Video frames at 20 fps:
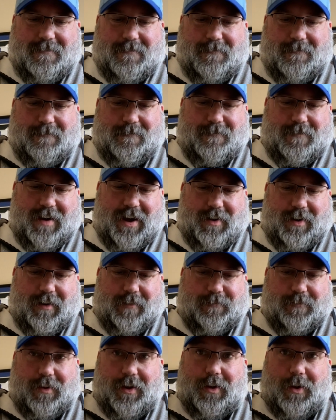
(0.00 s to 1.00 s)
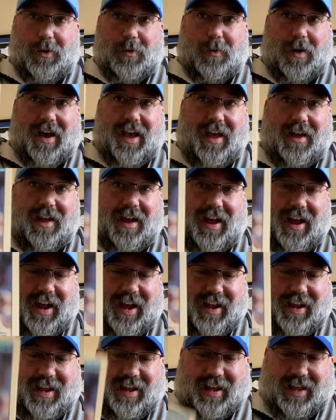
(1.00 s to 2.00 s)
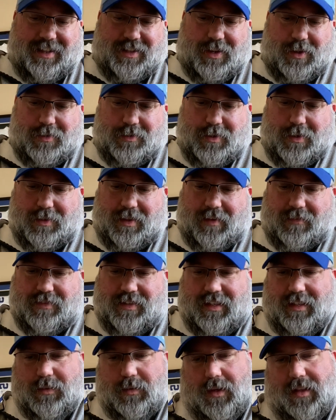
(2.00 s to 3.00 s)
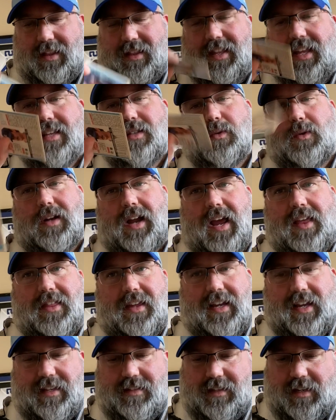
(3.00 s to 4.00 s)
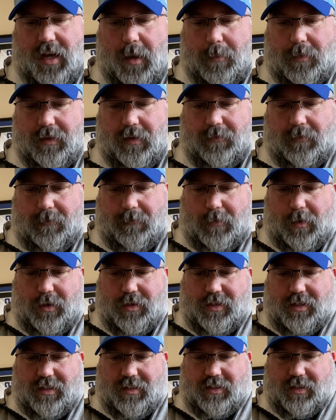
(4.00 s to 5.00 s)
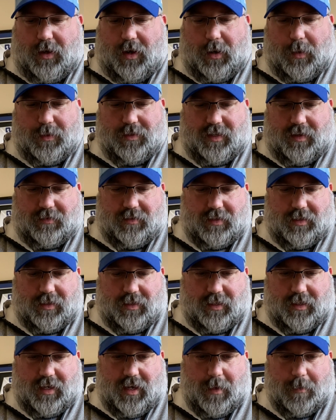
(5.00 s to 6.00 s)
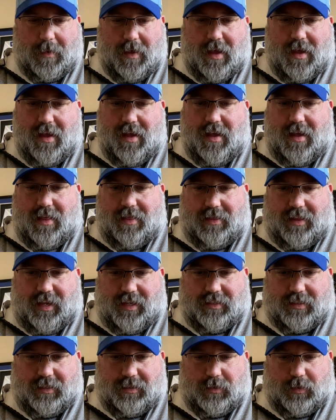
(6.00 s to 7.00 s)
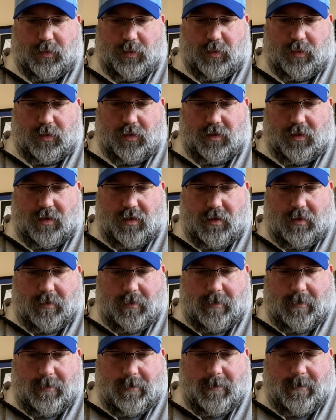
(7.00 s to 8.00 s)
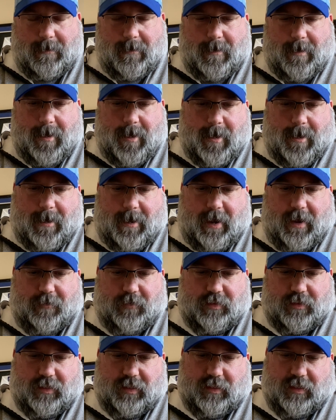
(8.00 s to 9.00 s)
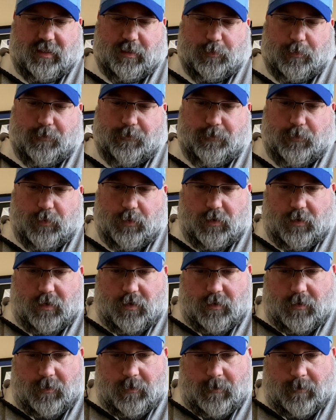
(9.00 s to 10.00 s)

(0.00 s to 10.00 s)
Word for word: very fun. Oh, I I don't know that I've seen this one. This one I think has a couple different versions, so I always have to look it up. This is cool. I haven't seen this before.